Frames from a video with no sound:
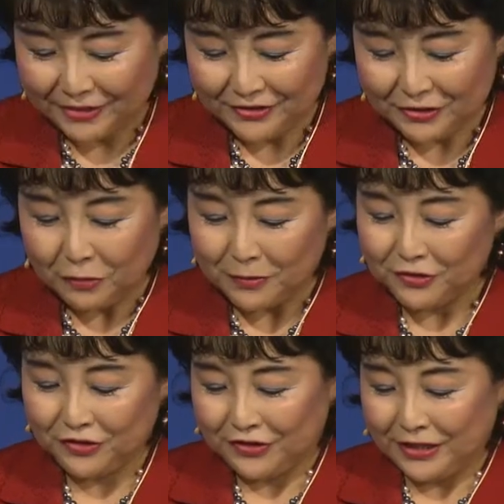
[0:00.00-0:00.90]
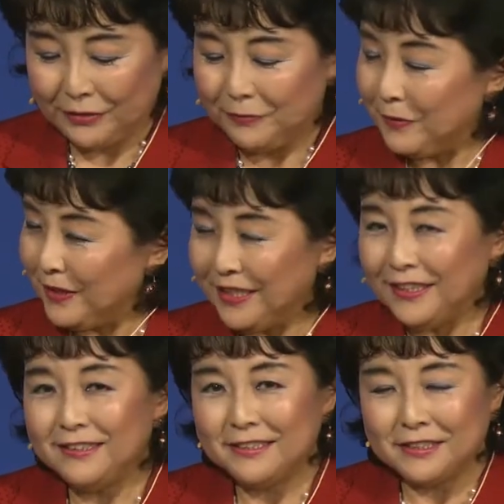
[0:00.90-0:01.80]
you so much. I really
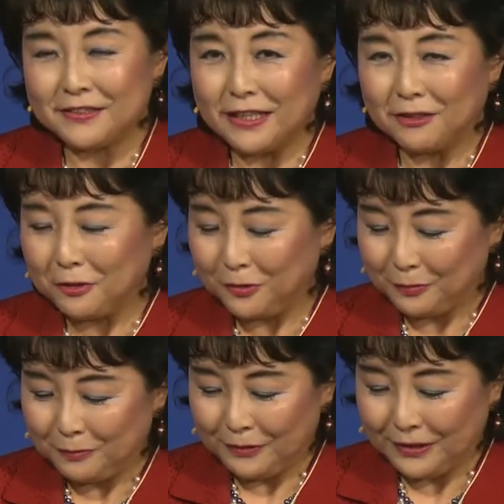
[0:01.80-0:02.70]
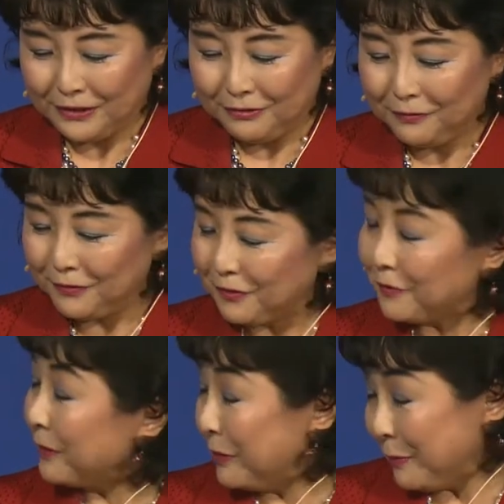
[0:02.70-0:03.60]
indeed thank Lord Griffiths
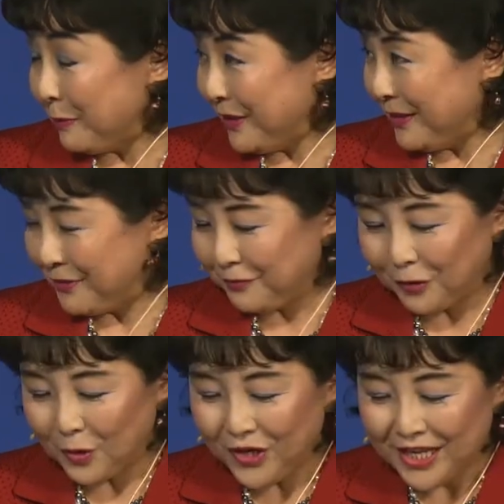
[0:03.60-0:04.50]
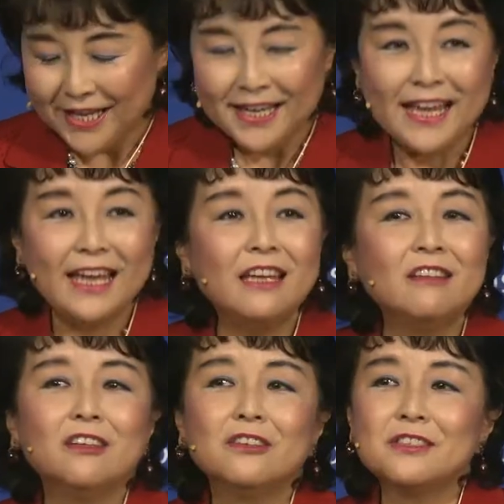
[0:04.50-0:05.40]
for giving me this floor.
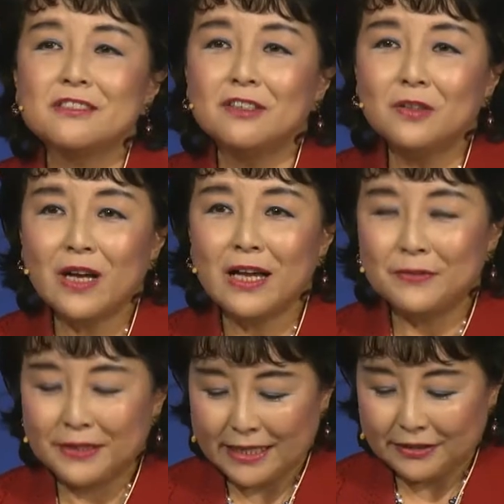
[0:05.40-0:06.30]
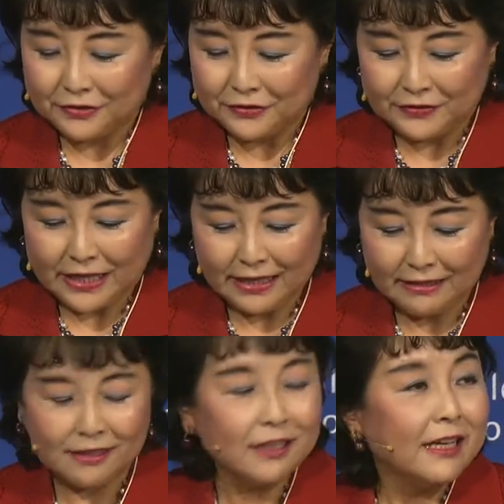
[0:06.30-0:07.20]
And also, I would like to
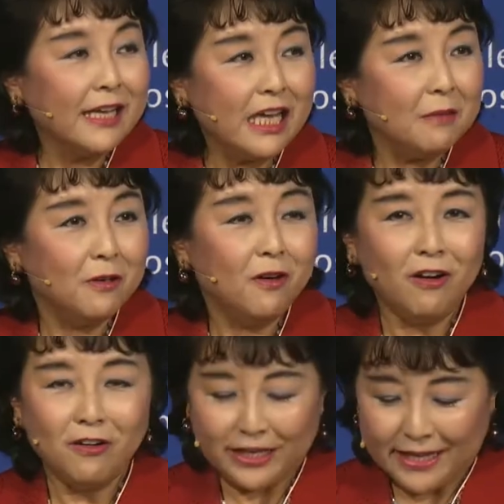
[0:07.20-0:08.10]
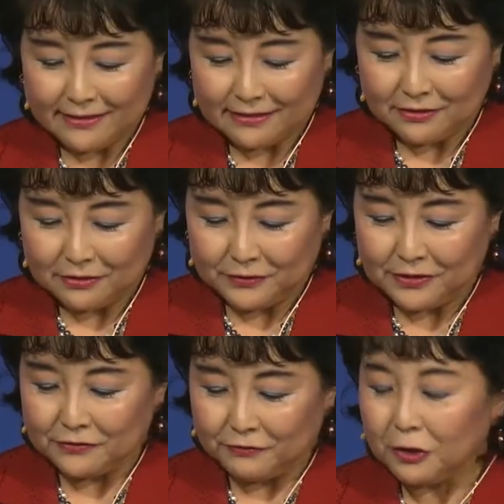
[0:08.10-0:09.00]
thank able organizers of
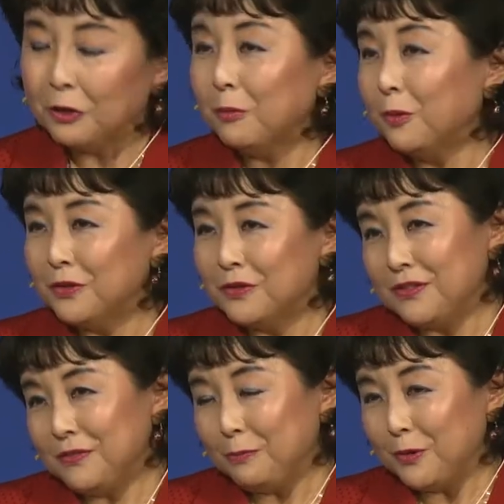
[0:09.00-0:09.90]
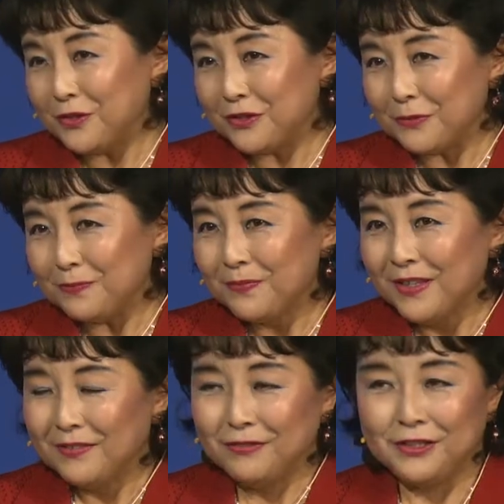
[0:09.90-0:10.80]
this very important symposium,
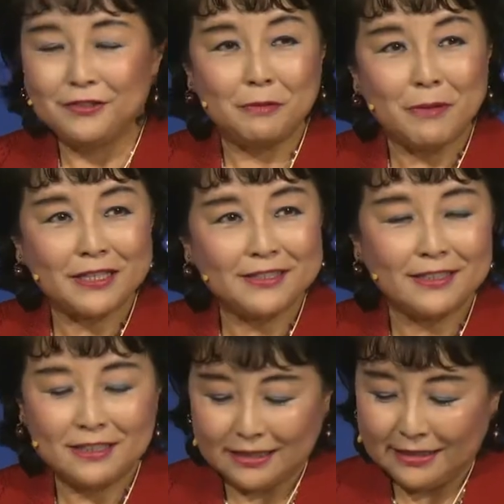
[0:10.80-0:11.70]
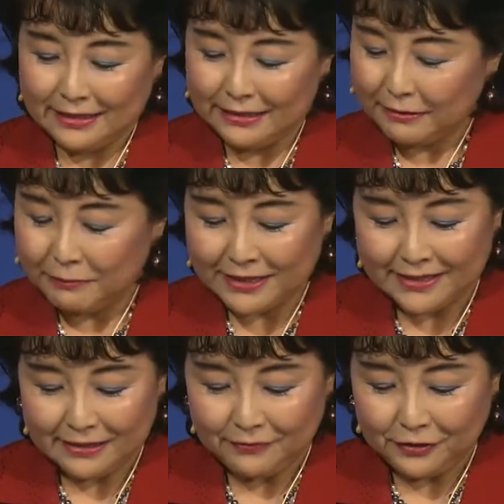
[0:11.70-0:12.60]
very thematic,
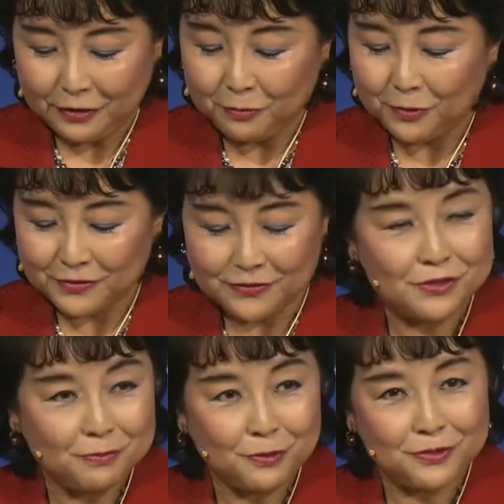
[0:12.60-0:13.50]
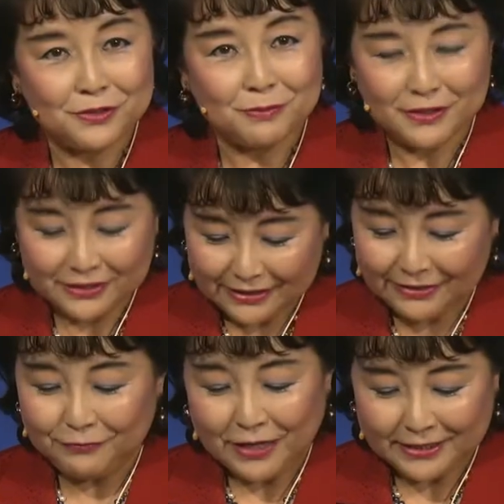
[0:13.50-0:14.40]
thematically very important symposium, and
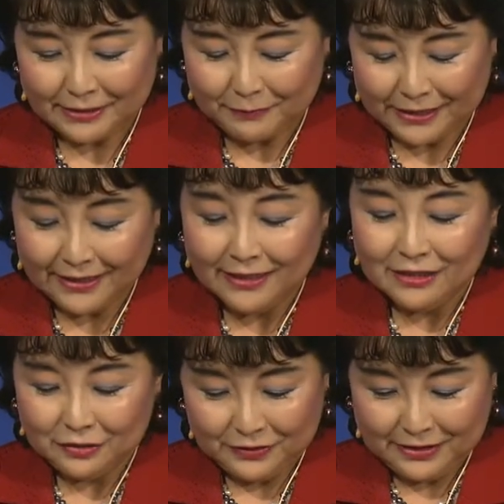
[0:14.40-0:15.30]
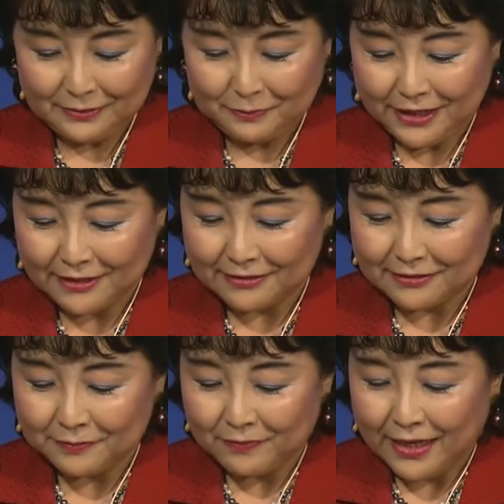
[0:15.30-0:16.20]
inviting me to this place.
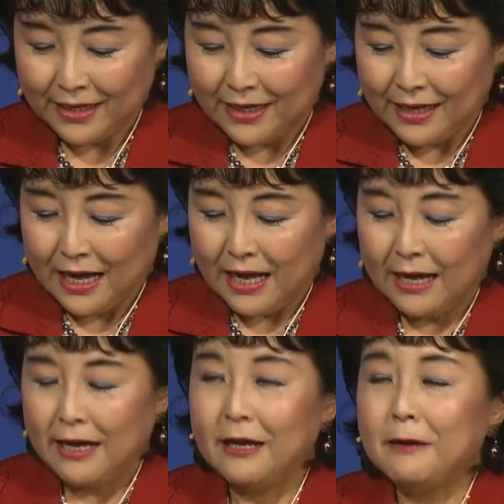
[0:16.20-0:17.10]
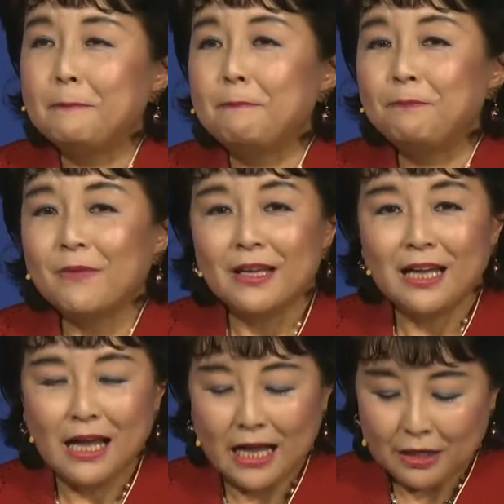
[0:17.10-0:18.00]

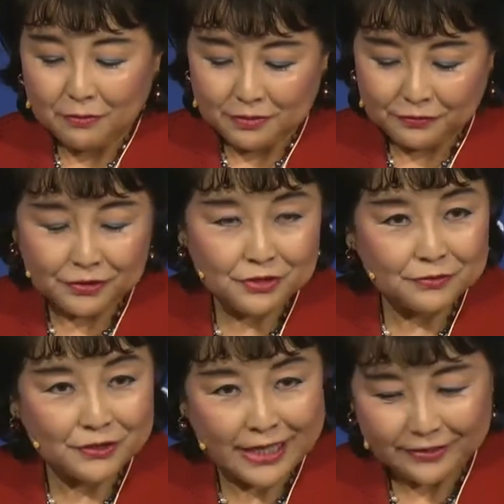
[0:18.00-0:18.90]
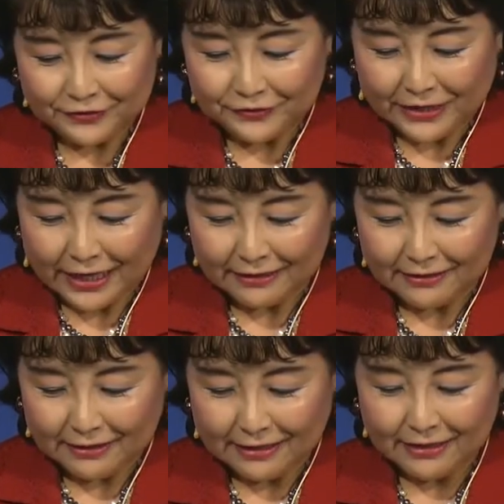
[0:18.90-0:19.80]
I would first of all like to
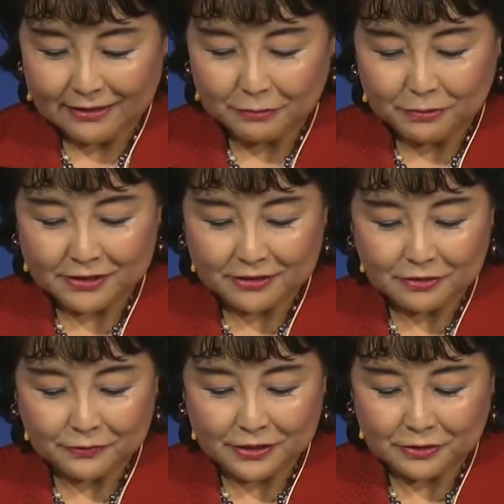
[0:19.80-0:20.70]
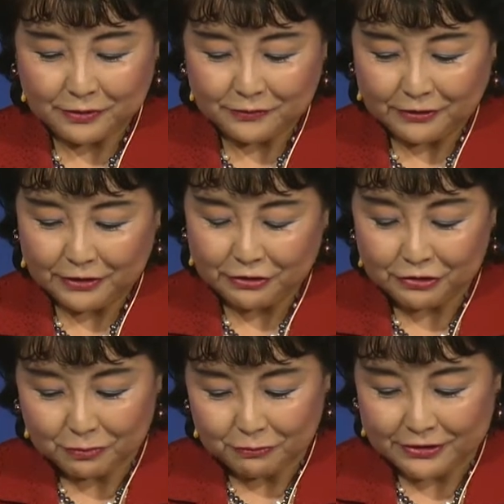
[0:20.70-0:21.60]
thank the President of the Swiss
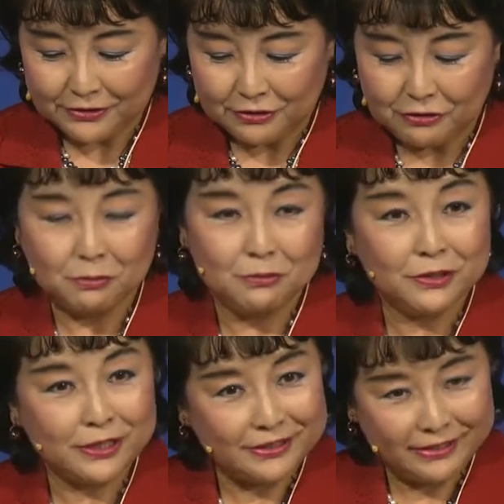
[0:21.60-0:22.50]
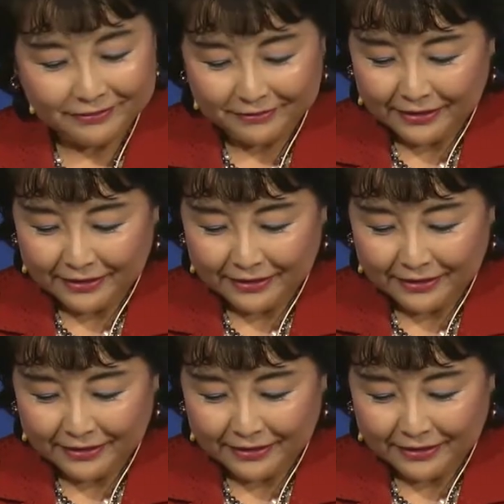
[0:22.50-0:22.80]
Federation, President Brucatel,